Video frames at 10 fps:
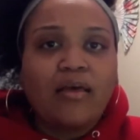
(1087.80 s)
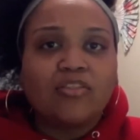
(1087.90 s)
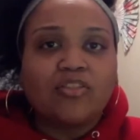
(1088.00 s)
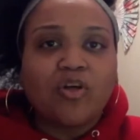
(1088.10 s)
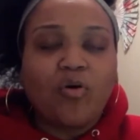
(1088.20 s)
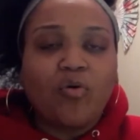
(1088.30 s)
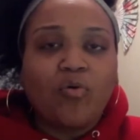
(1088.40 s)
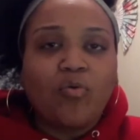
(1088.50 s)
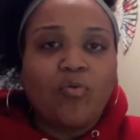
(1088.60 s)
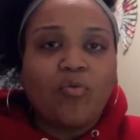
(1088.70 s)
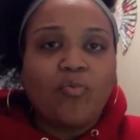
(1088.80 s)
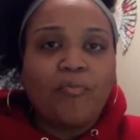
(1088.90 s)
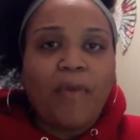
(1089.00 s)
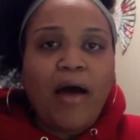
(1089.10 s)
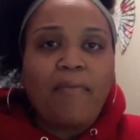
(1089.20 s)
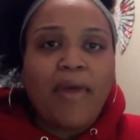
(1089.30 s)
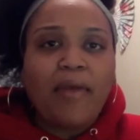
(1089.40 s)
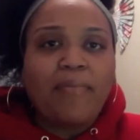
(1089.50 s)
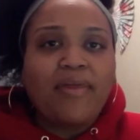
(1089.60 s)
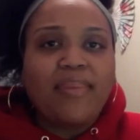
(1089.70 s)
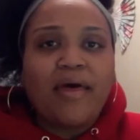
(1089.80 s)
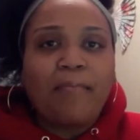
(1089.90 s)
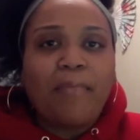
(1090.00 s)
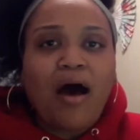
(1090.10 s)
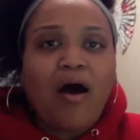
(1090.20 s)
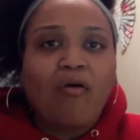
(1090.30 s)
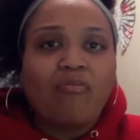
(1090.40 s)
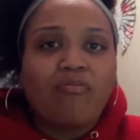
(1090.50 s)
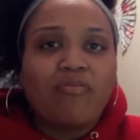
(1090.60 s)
So I may be that mouth